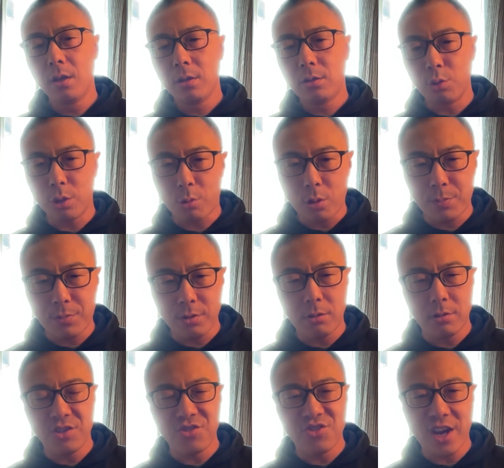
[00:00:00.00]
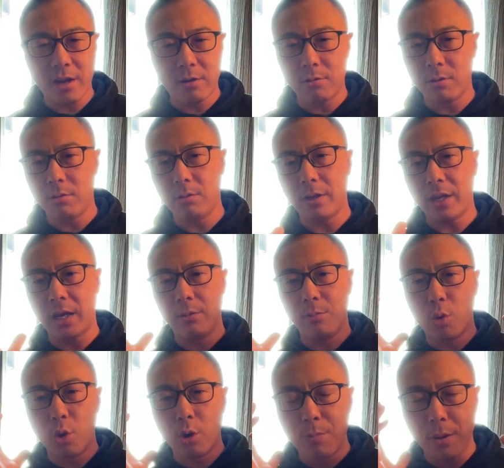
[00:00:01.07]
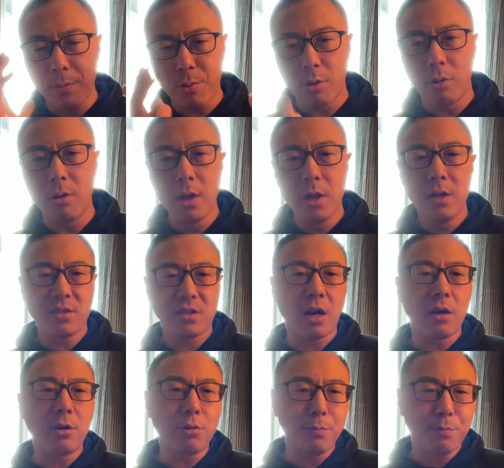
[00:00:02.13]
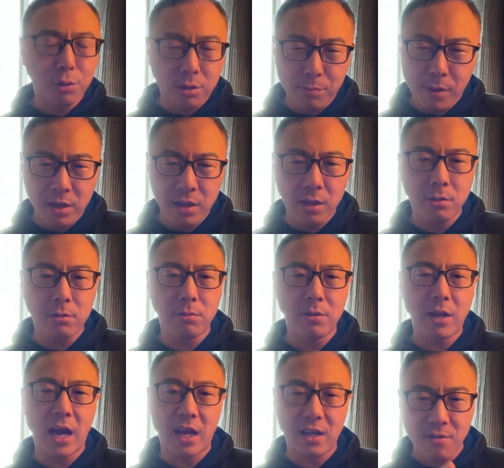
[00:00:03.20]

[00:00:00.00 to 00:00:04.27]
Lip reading: to the crypto in general, and more people start to put money into that,